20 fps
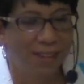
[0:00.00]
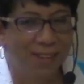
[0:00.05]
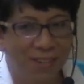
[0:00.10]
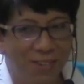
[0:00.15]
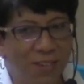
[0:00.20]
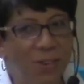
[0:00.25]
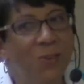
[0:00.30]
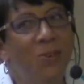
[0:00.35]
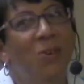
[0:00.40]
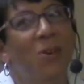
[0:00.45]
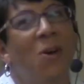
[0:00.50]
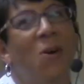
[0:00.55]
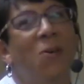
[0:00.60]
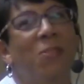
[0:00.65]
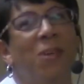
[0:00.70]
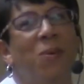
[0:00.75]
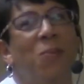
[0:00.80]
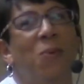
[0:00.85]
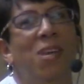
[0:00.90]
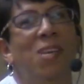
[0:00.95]
Do you know
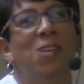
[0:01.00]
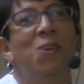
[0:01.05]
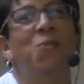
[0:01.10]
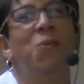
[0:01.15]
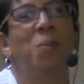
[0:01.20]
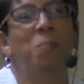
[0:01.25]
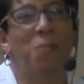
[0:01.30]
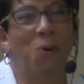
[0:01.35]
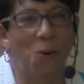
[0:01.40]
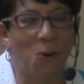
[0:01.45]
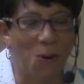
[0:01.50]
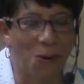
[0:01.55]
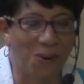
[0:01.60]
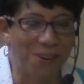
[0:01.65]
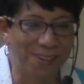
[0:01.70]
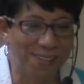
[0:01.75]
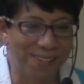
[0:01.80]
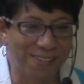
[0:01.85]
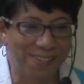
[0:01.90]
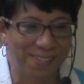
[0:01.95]
that when you were
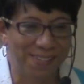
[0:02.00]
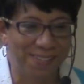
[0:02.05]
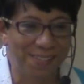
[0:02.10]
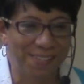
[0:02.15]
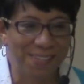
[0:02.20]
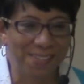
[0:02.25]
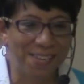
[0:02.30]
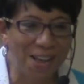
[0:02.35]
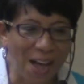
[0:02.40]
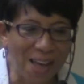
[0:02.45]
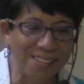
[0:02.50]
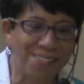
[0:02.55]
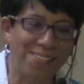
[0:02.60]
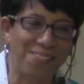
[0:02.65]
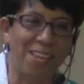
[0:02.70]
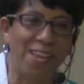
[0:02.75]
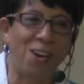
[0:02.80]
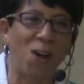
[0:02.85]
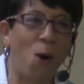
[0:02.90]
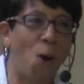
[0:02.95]
born, God
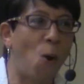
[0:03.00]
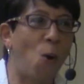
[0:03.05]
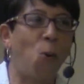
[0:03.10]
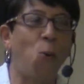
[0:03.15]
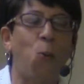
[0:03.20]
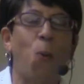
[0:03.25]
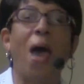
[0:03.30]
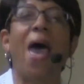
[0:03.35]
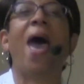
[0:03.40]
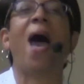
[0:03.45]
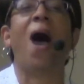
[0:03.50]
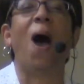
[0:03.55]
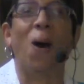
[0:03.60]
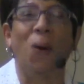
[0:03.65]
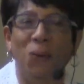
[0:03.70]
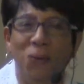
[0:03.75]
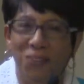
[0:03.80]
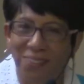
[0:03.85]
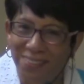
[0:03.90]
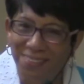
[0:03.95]
said, "Oh, wow,